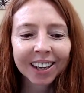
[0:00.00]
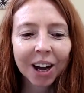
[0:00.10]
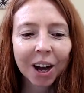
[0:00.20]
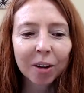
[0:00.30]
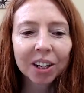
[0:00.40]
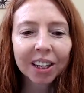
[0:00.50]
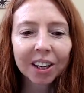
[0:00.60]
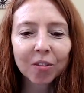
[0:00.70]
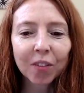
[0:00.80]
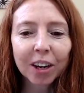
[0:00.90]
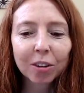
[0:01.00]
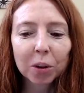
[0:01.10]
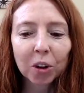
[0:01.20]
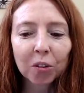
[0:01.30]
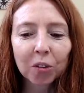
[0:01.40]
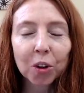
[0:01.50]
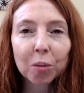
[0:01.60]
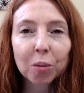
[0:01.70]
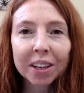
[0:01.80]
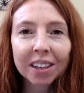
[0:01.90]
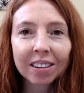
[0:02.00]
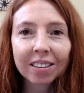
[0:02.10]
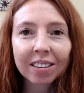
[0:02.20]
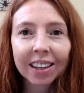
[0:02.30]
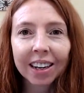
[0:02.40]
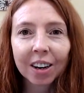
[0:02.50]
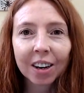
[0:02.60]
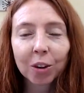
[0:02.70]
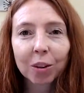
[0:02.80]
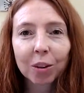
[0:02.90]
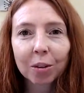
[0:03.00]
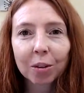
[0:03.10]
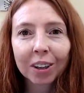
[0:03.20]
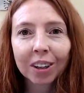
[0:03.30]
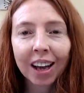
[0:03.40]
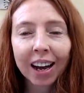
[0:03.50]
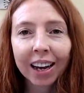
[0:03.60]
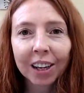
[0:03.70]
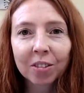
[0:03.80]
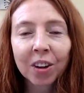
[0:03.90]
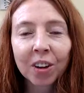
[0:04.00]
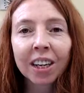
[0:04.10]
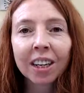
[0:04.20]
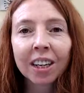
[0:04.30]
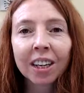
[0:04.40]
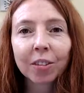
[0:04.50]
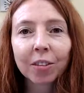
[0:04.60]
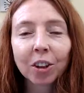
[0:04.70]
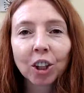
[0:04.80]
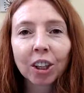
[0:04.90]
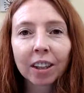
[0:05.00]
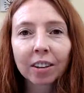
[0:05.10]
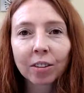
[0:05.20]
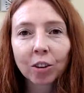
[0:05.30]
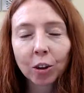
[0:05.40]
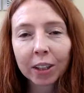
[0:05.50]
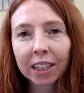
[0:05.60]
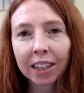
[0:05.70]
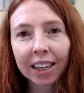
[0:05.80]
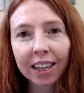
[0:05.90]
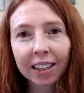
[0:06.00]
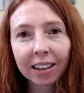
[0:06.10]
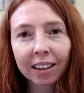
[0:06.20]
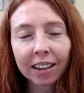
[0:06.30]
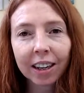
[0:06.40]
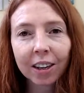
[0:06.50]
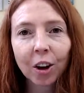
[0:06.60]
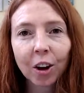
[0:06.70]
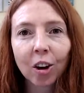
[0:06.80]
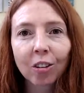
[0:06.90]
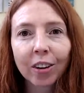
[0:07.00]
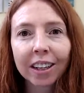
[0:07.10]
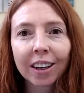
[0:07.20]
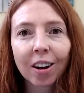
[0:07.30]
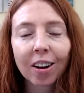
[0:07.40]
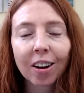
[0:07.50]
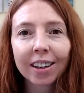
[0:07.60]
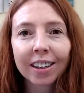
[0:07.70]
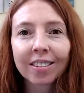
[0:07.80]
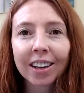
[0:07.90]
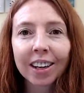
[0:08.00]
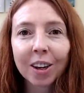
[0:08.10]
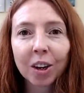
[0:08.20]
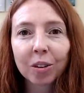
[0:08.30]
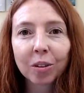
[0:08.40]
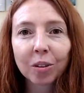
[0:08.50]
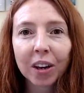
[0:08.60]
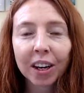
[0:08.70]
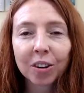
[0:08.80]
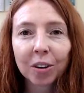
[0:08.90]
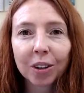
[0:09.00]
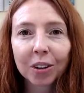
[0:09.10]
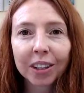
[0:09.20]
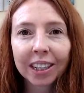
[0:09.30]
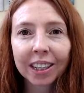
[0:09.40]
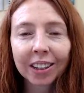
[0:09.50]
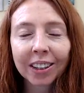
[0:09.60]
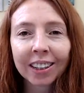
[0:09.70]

I'm going to give Facebook a few minutes to let everyone know we're live. If you're just joining in and you're already on, say hello so that I know you're here.